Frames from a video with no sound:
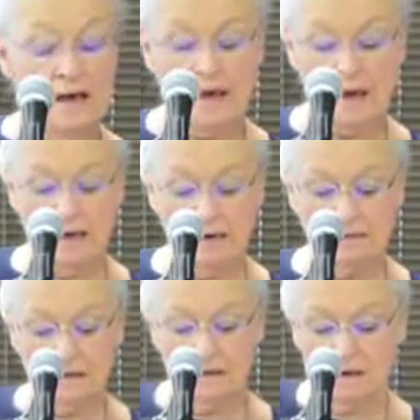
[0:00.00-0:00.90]

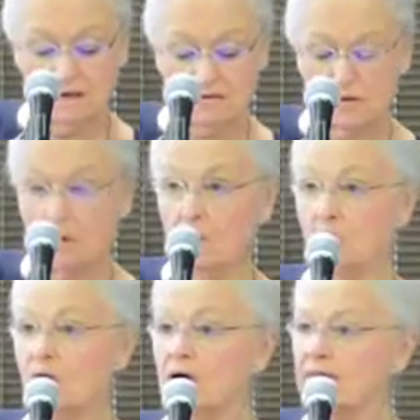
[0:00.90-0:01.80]
And
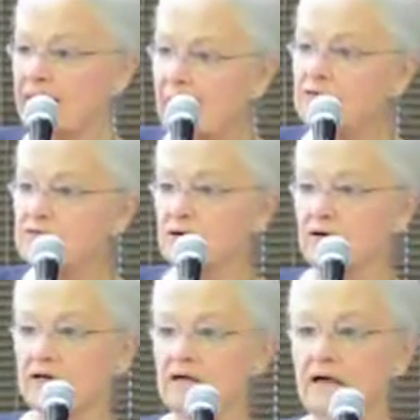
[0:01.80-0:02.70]
so that was good.